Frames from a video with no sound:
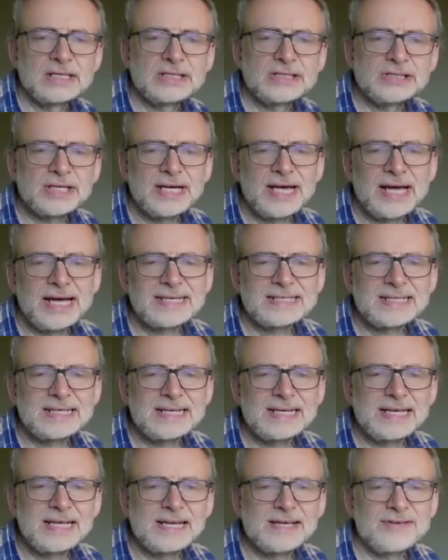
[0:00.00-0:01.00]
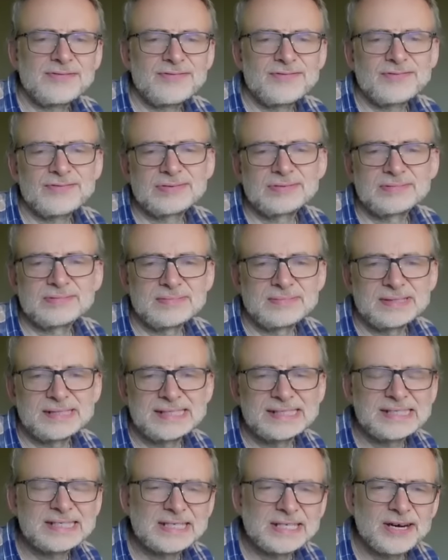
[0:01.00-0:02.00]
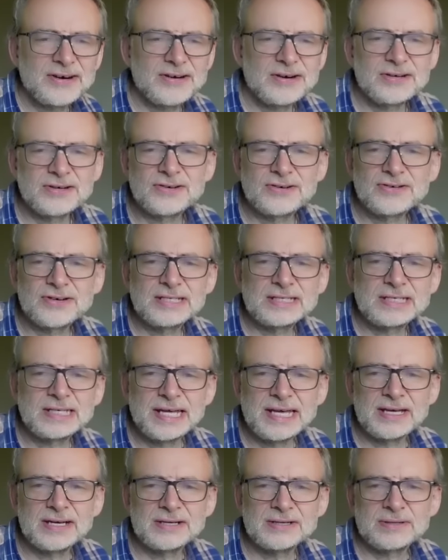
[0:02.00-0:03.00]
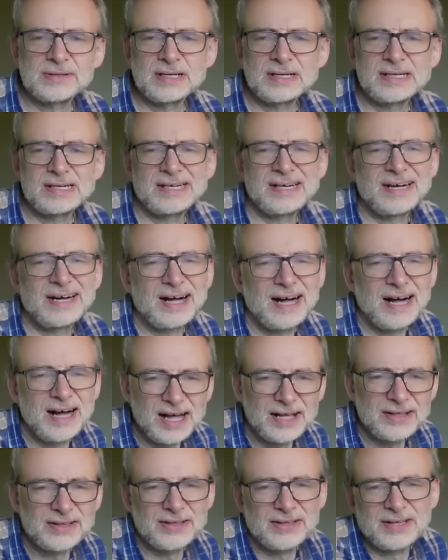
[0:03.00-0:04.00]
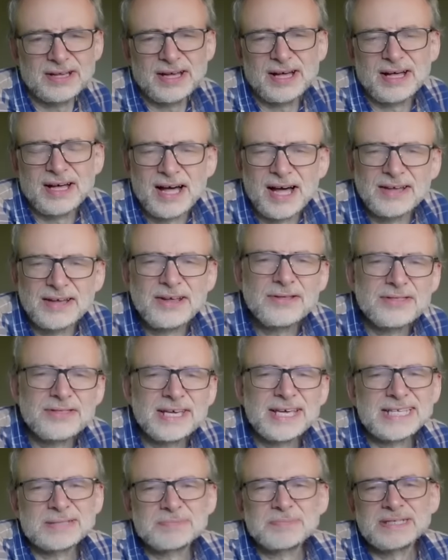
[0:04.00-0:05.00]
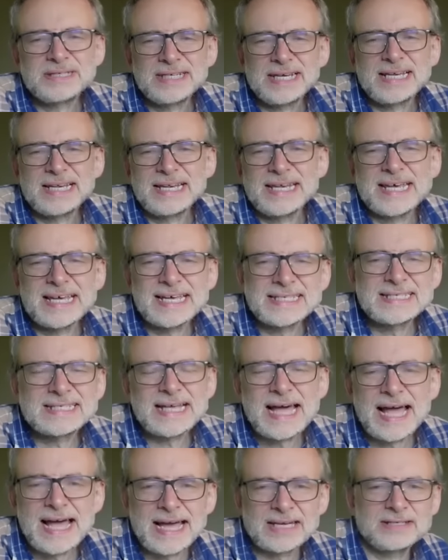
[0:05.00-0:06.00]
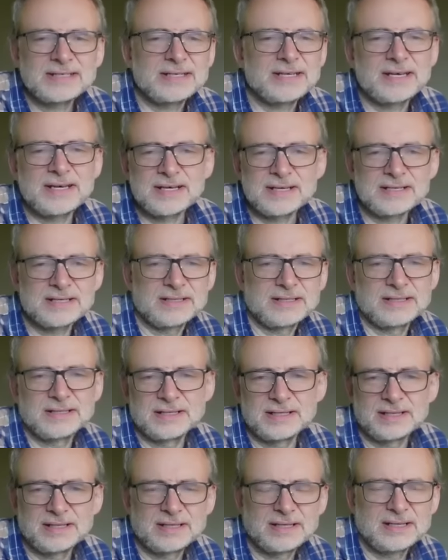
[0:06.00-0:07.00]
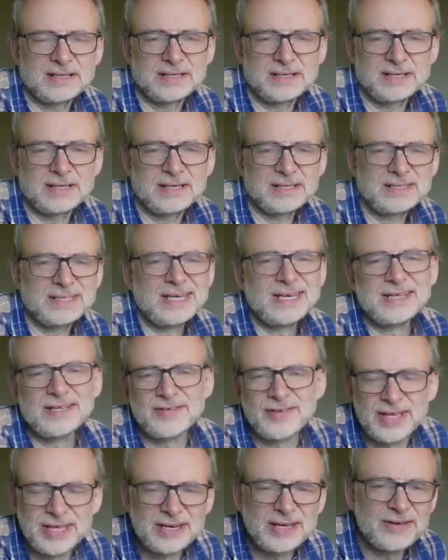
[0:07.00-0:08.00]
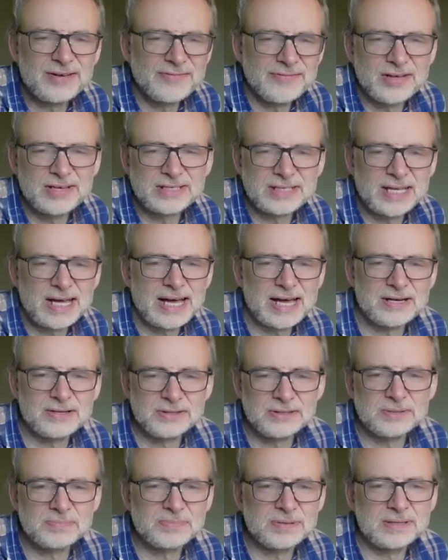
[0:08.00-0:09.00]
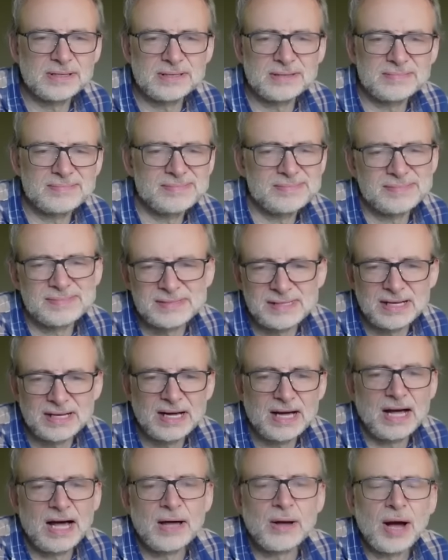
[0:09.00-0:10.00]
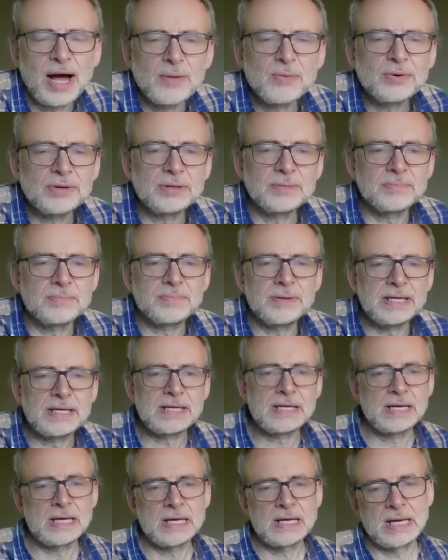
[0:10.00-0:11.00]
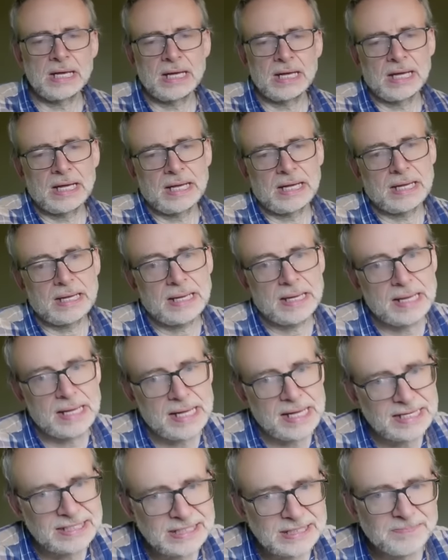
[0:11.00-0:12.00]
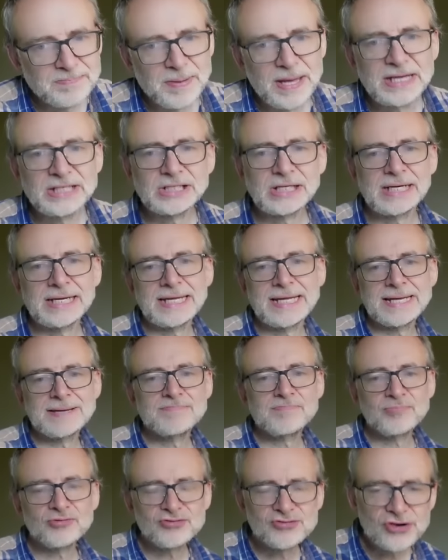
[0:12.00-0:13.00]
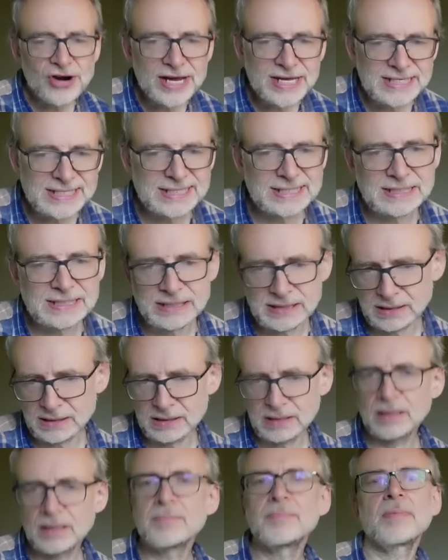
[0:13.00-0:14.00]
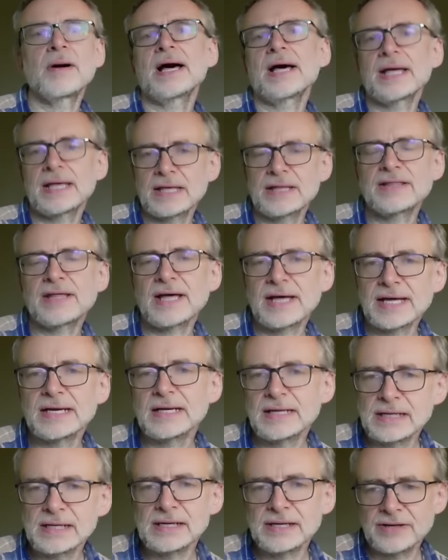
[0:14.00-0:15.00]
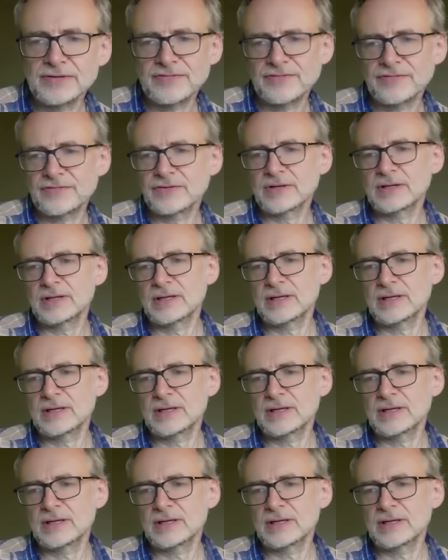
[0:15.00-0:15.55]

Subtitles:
She had her Lilith at 0 degrees Leo. I don't think it's particularly exact here. It's in her first house, but I wouldn't be especially impressed by that Lilith.